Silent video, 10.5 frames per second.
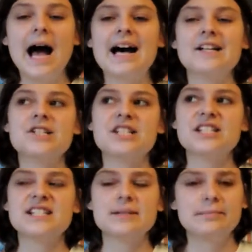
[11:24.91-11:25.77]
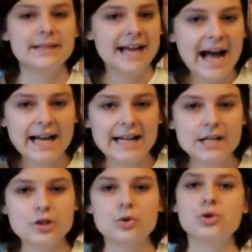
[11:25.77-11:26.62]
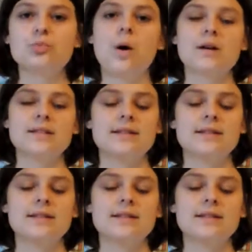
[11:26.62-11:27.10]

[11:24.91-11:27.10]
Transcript: and she's this mechanic, so she works